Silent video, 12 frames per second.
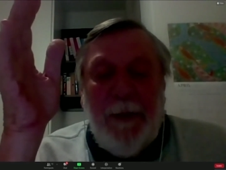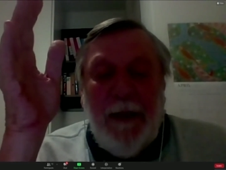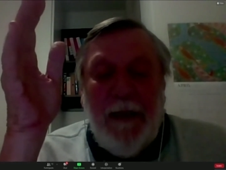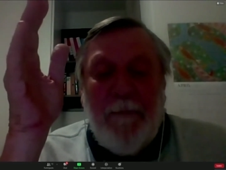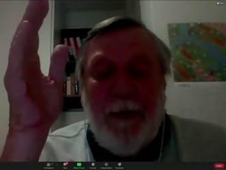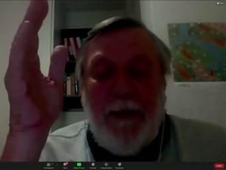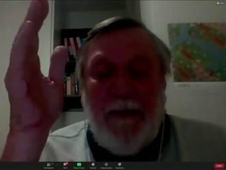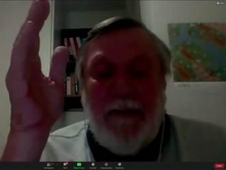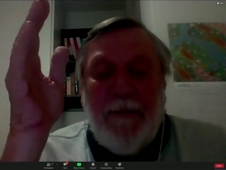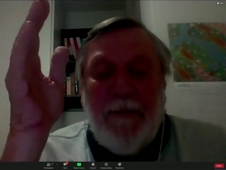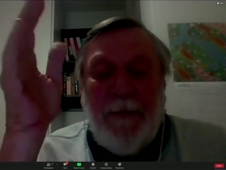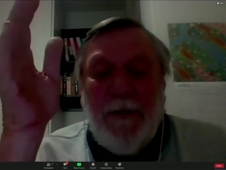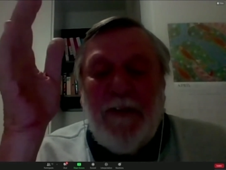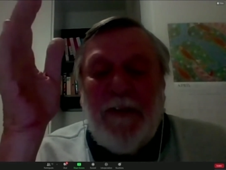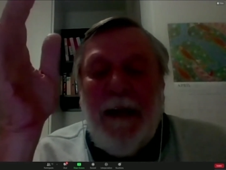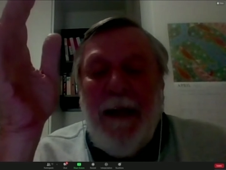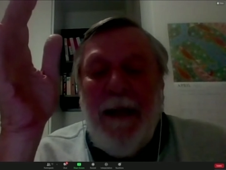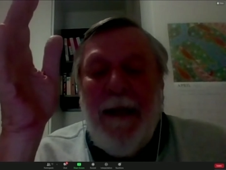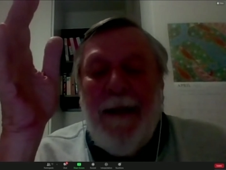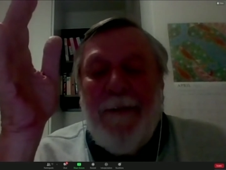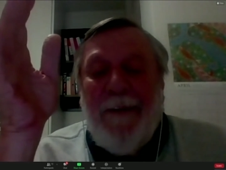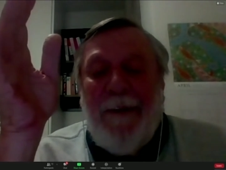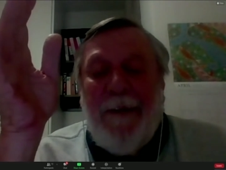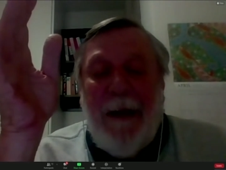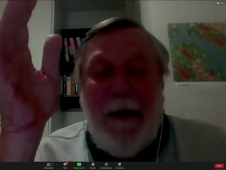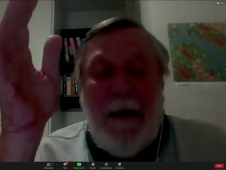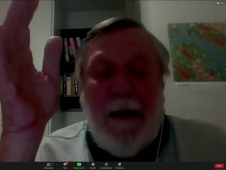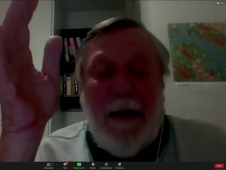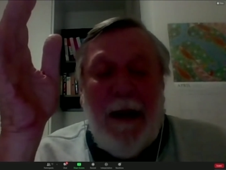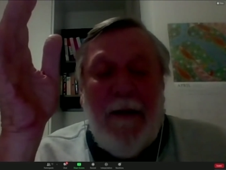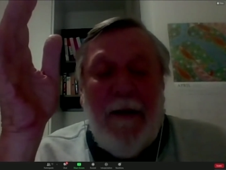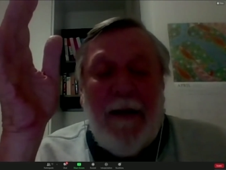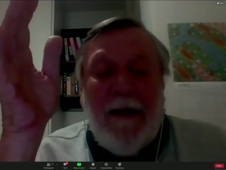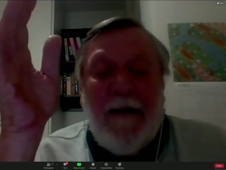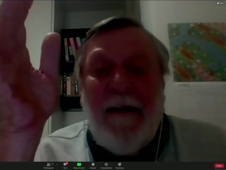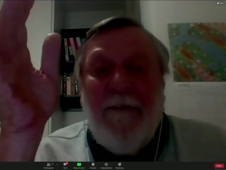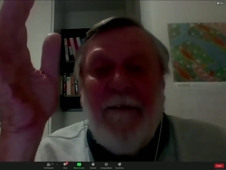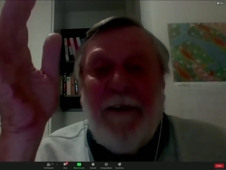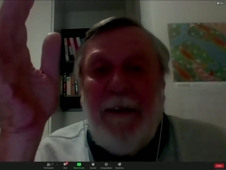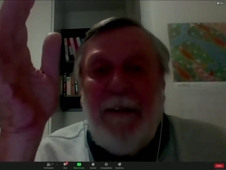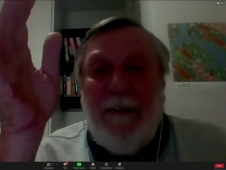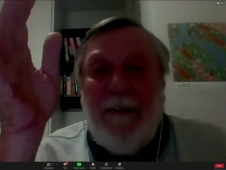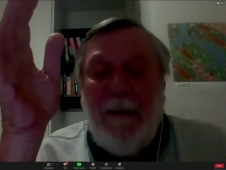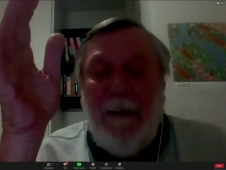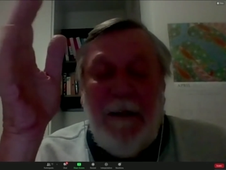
and police are forced day after day to carry out activities,